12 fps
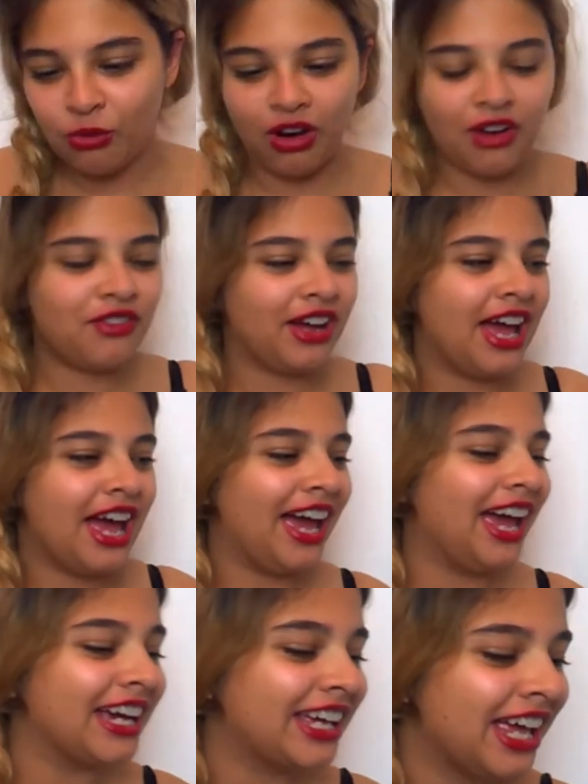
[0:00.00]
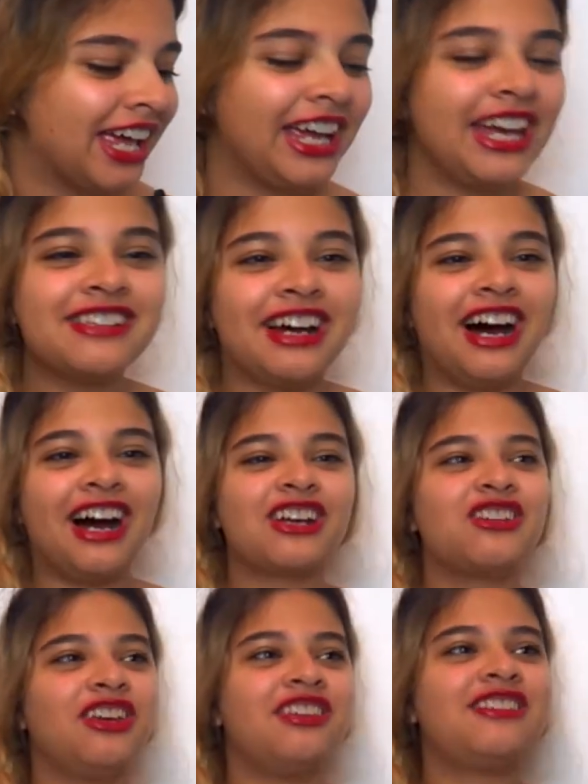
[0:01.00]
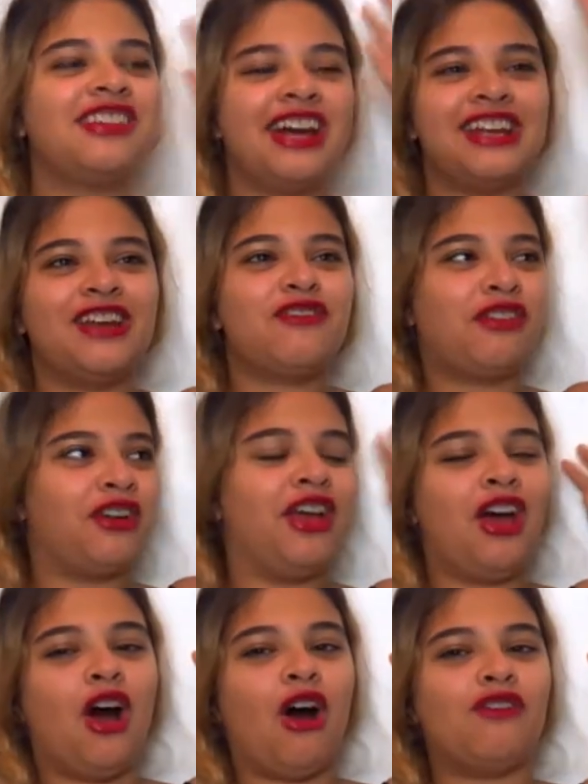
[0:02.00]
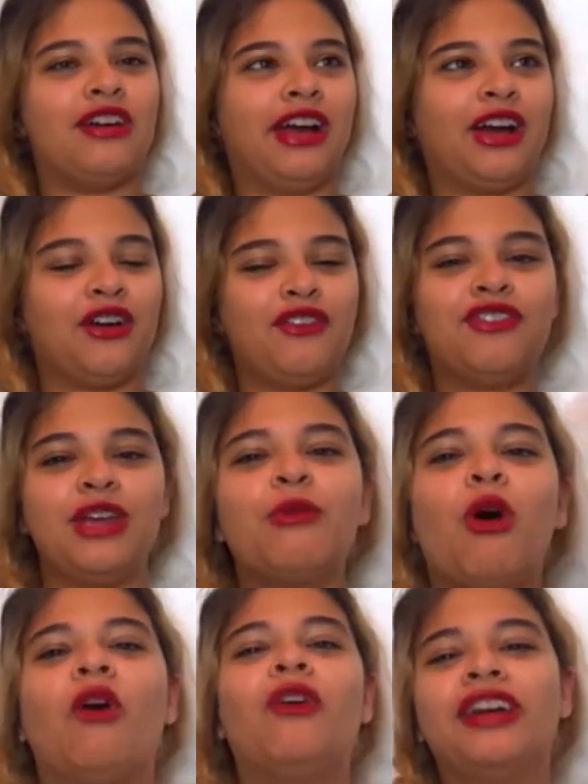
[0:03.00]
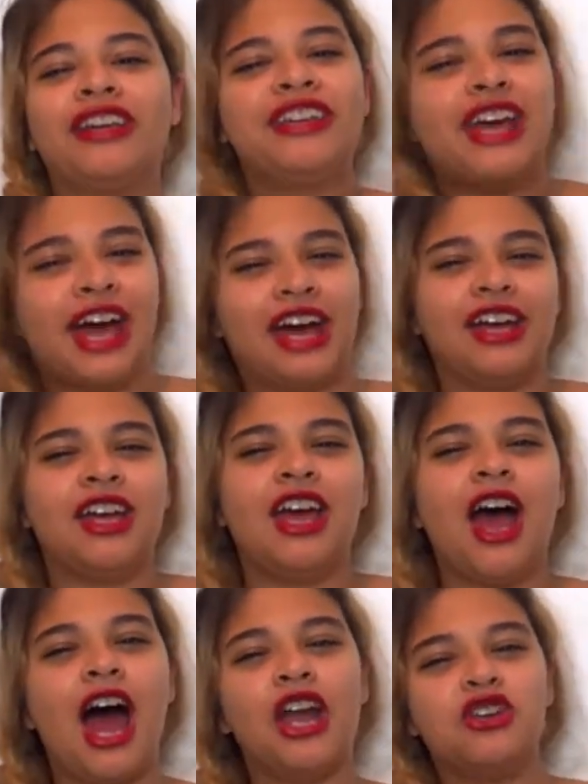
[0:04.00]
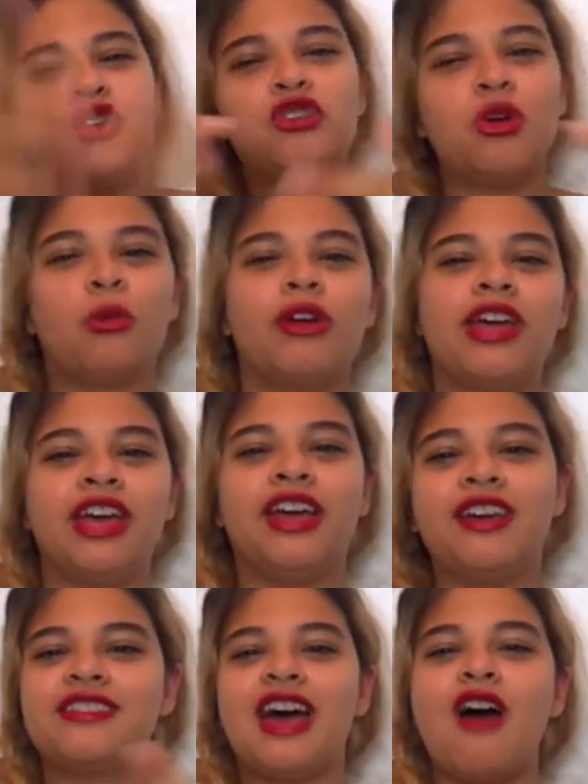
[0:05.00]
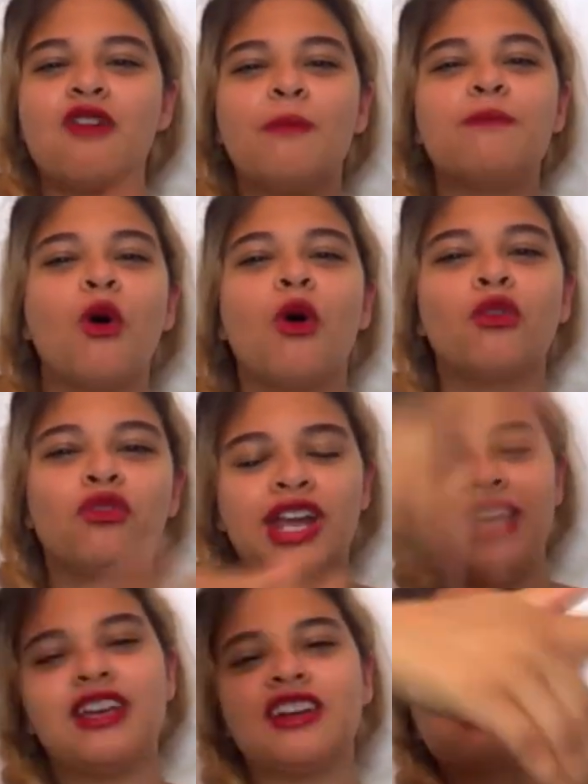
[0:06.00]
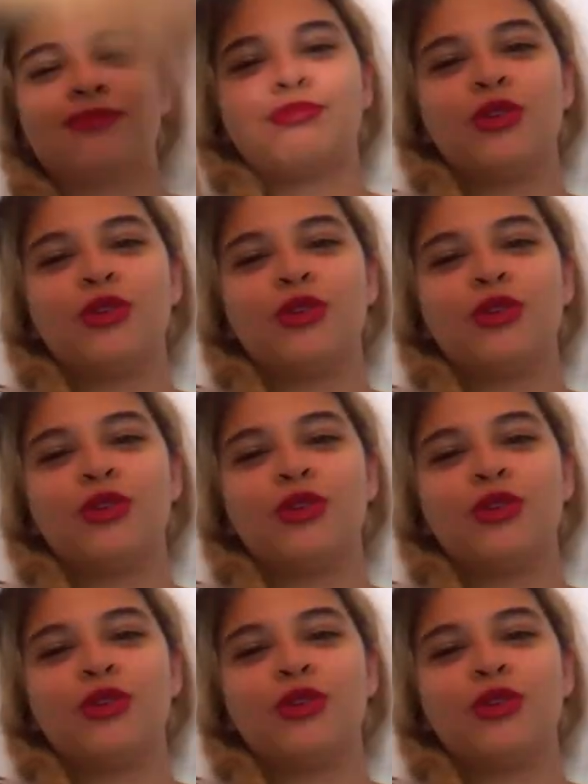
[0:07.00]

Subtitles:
What the heck? He's actually sitting in front of like a graffiti wall, like, yeah. And you know what it is, how a bow ring gets